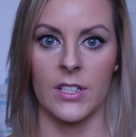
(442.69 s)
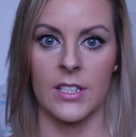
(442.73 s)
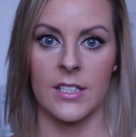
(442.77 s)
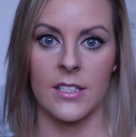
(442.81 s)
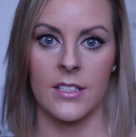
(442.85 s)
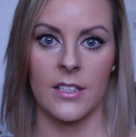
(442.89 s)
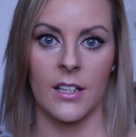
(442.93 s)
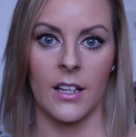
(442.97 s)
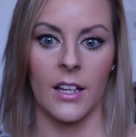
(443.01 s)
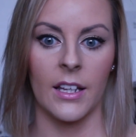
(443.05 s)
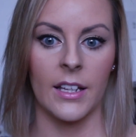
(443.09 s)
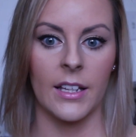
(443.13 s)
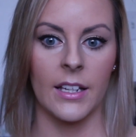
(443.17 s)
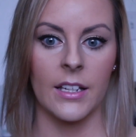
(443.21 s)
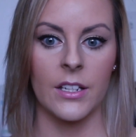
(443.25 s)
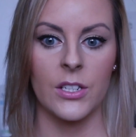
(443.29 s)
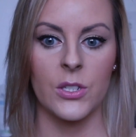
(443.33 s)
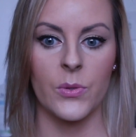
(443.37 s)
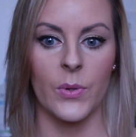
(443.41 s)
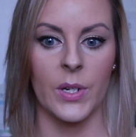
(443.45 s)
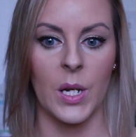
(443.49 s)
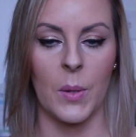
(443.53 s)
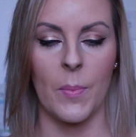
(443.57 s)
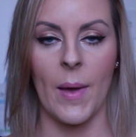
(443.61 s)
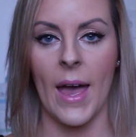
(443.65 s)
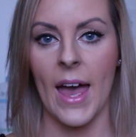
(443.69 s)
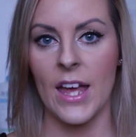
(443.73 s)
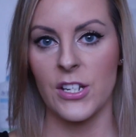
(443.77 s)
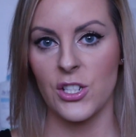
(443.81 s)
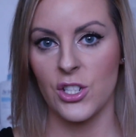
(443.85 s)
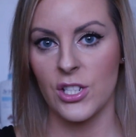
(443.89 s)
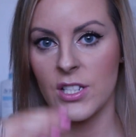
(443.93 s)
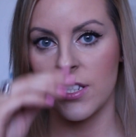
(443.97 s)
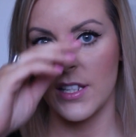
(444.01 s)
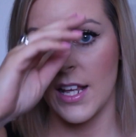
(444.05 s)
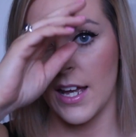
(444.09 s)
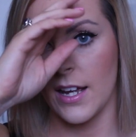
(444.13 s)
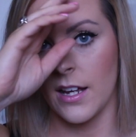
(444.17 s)
it's clinging to any
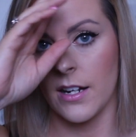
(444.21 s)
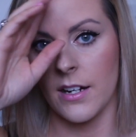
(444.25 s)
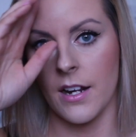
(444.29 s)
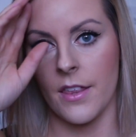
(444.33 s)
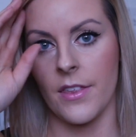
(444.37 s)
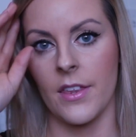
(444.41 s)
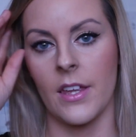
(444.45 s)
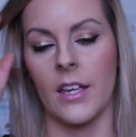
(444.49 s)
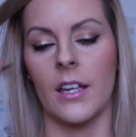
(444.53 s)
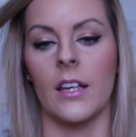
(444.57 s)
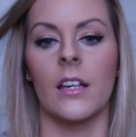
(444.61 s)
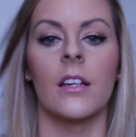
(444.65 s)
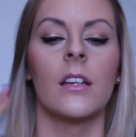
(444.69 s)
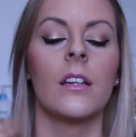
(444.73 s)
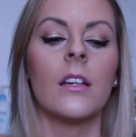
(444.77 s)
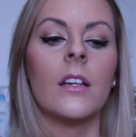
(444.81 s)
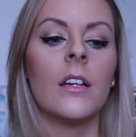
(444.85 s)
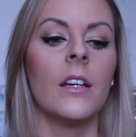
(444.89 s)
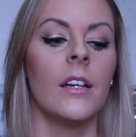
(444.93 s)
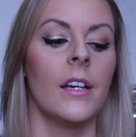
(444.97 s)
patches and that kind of thing.